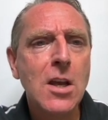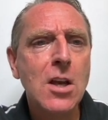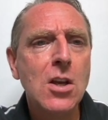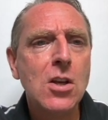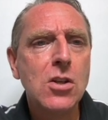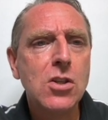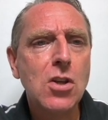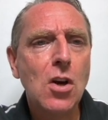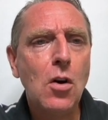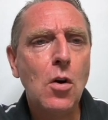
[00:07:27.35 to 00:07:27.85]

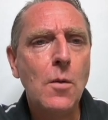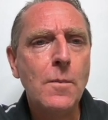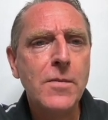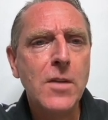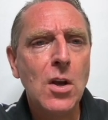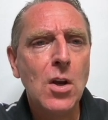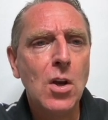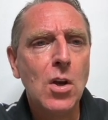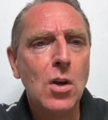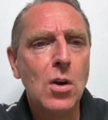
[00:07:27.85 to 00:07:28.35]
So,
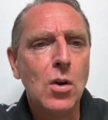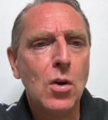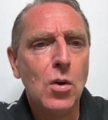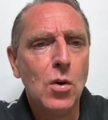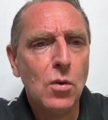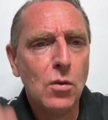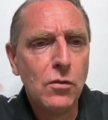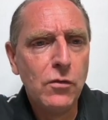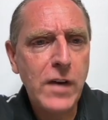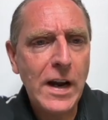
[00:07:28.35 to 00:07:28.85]

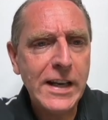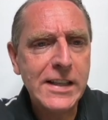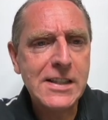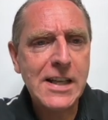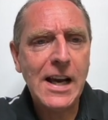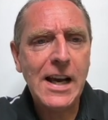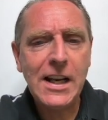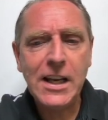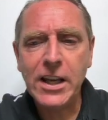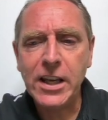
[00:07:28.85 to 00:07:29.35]

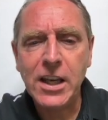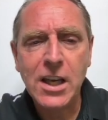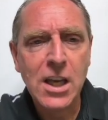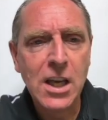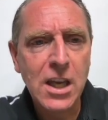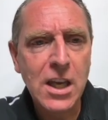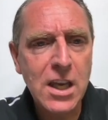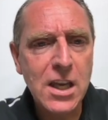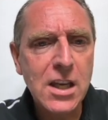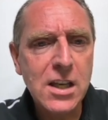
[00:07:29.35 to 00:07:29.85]
Vitalik,
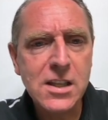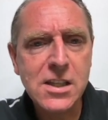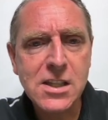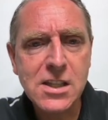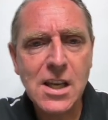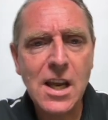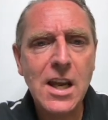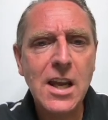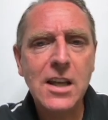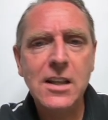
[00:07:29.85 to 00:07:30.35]
he is
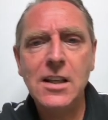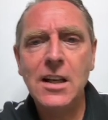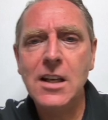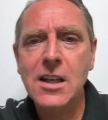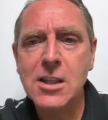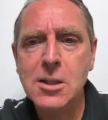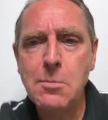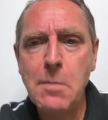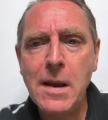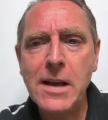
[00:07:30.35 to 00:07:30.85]
saying that he
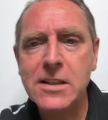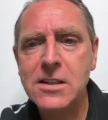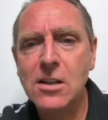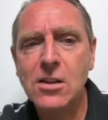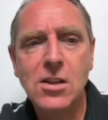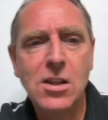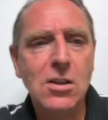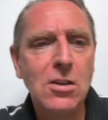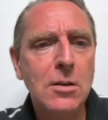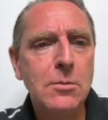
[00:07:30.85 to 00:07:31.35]
expects
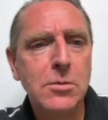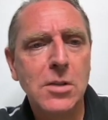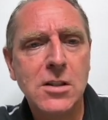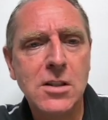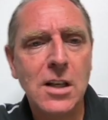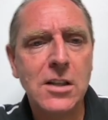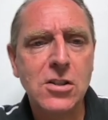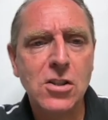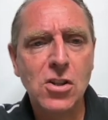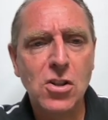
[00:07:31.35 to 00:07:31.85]
Ethereum to
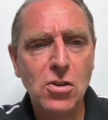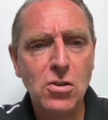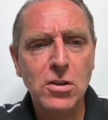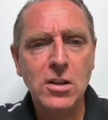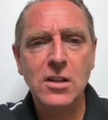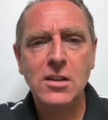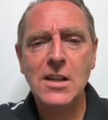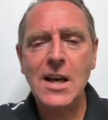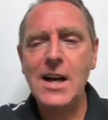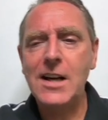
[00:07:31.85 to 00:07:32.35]
touch
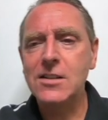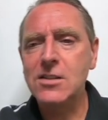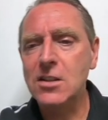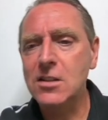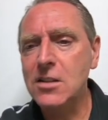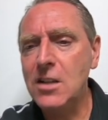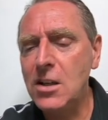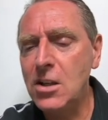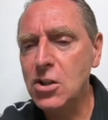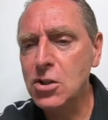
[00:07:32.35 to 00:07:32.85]

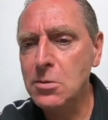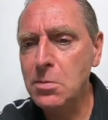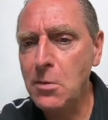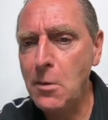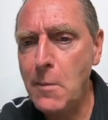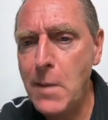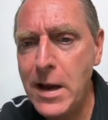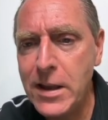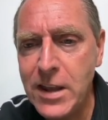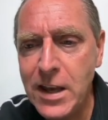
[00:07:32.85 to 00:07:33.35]
$30,000
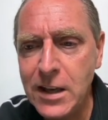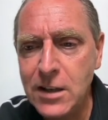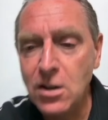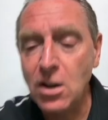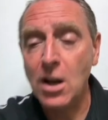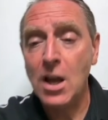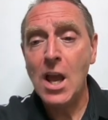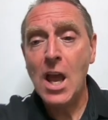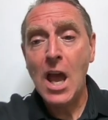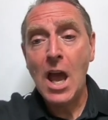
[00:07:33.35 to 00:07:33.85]
by the end of
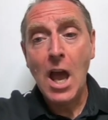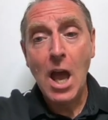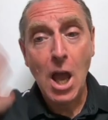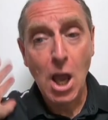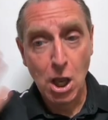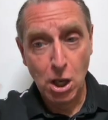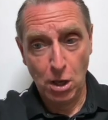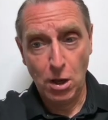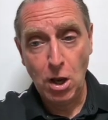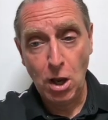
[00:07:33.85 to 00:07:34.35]
it.
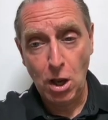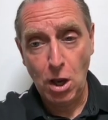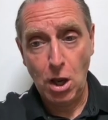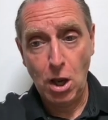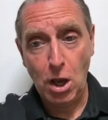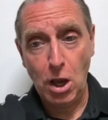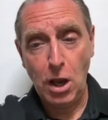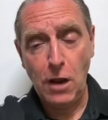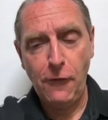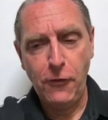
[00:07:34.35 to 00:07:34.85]

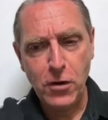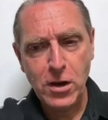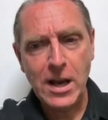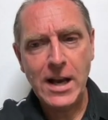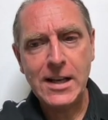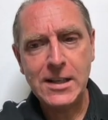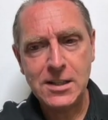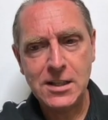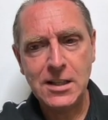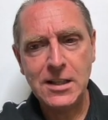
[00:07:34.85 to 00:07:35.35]
If you
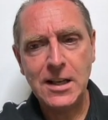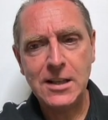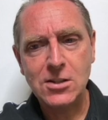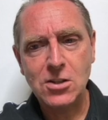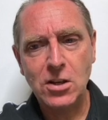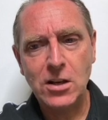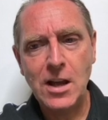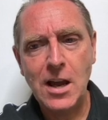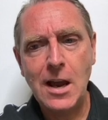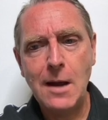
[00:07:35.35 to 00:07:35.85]
guys think that's
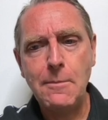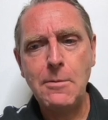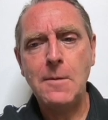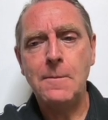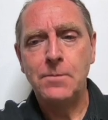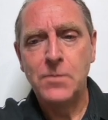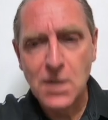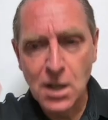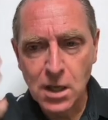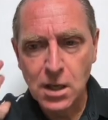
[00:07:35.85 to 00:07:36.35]
going to
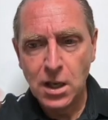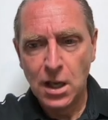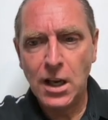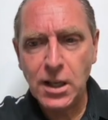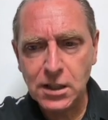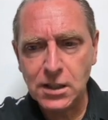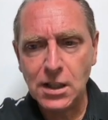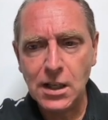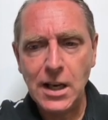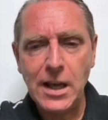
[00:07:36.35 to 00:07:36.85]
happen,
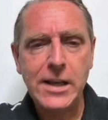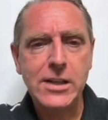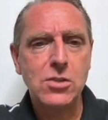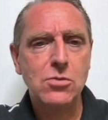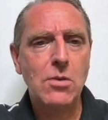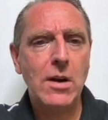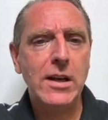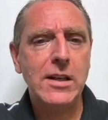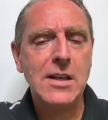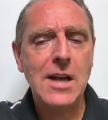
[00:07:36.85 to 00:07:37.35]
hit the likes
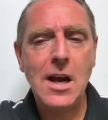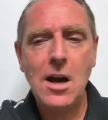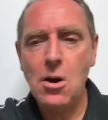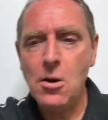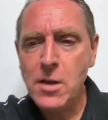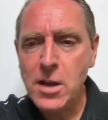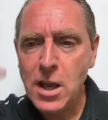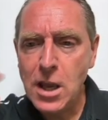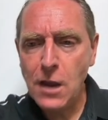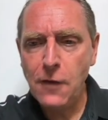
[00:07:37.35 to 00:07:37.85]
right now.
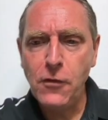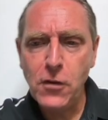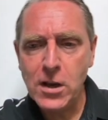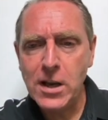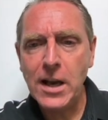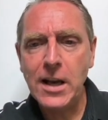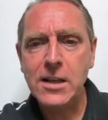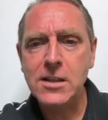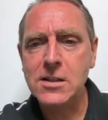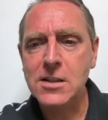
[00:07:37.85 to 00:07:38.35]
If you
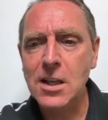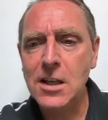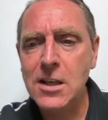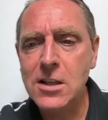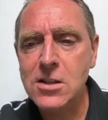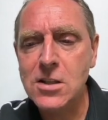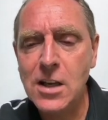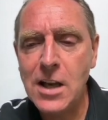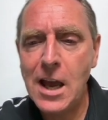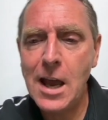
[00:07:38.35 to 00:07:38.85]
guys think it's
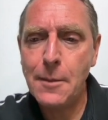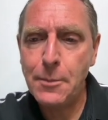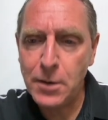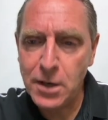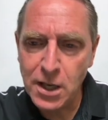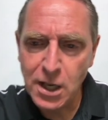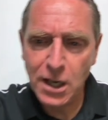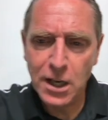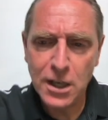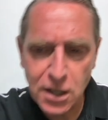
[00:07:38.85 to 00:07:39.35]
going to happen,
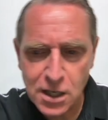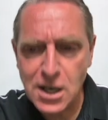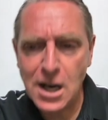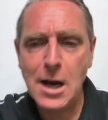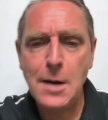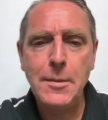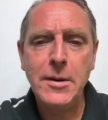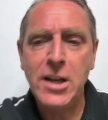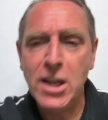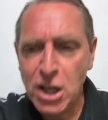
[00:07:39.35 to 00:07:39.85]
hit a
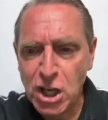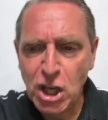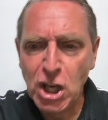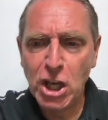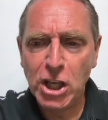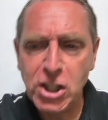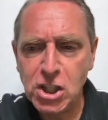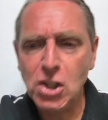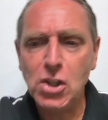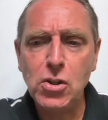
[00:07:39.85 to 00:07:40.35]
comment.
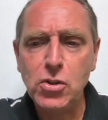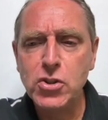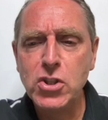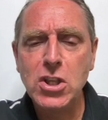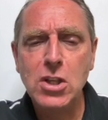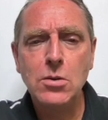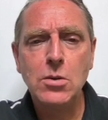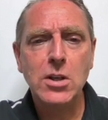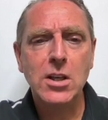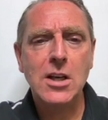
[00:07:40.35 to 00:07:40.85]
Hit the OG
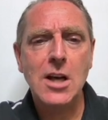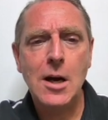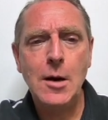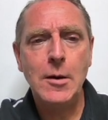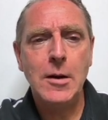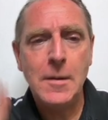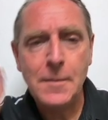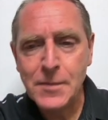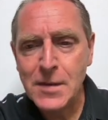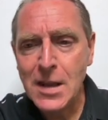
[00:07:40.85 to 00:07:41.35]
with a comment.